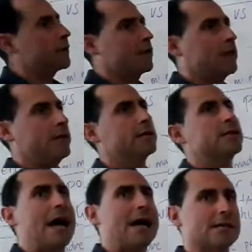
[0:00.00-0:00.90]

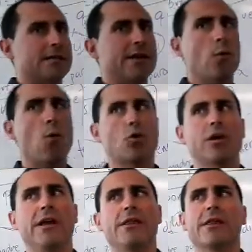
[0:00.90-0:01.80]
things as they
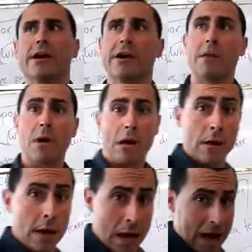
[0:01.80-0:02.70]
work in the grammar.
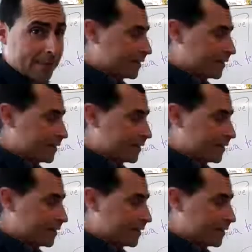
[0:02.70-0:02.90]
And